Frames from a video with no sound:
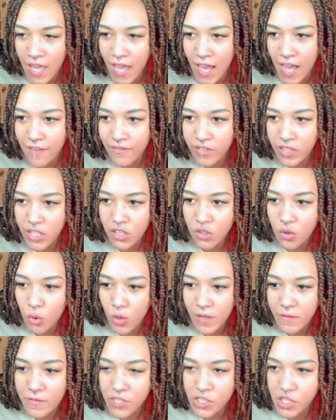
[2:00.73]
I feel like
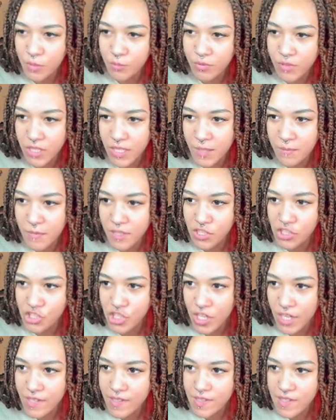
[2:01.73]
koi fish are pretty
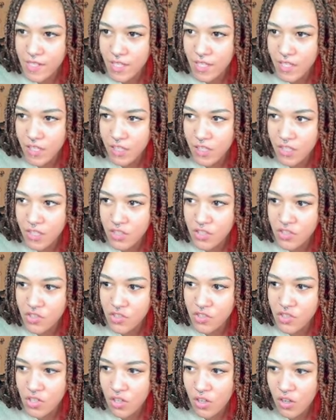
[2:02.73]
majestic.
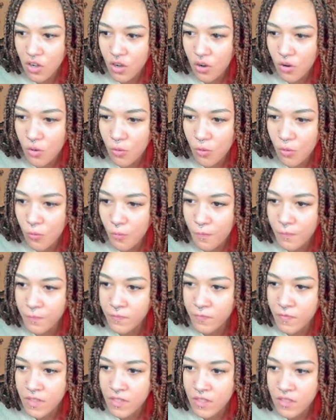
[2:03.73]
So
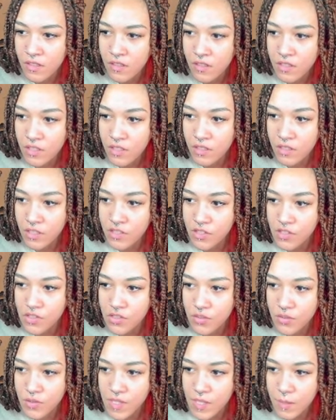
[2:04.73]
let's
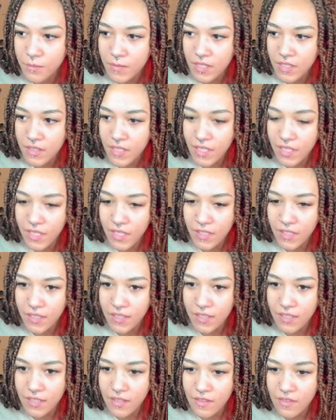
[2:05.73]
do something like
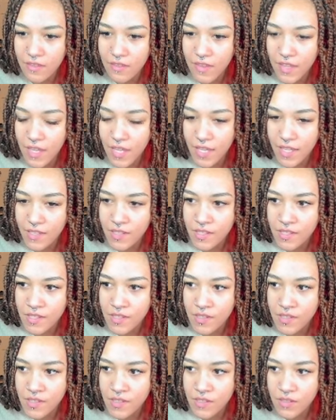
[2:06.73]

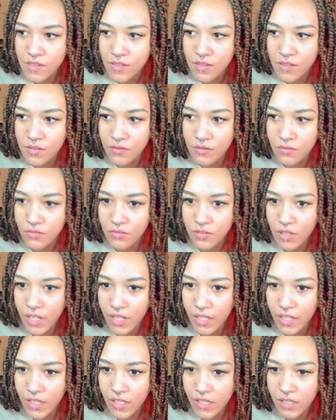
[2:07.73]
this,
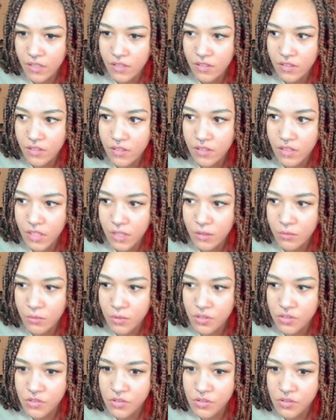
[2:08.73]
right? And
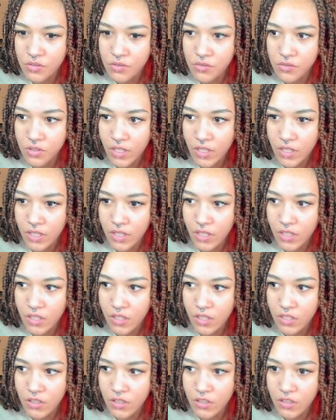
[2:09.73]
we'll do like a
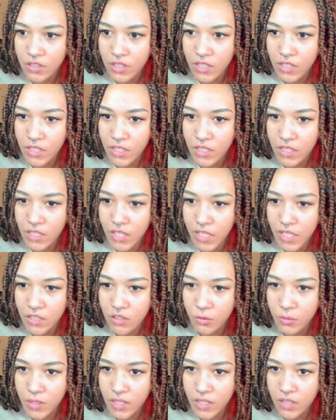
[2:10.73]
good like
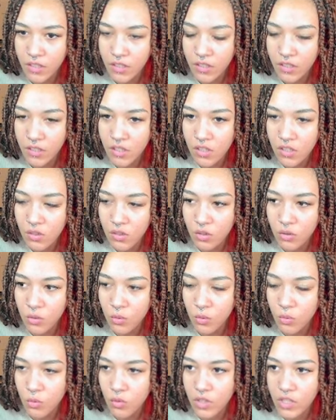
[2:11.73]
yellowy,
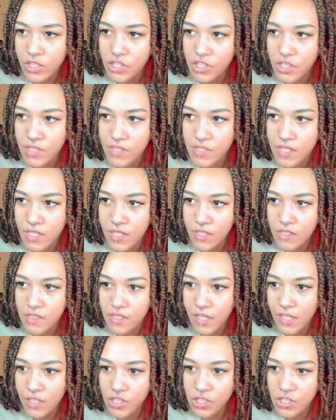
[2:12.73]
oh, orangey tint
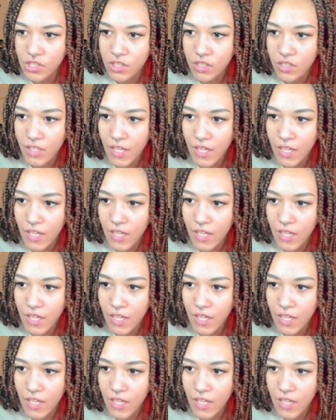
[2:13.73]
actually.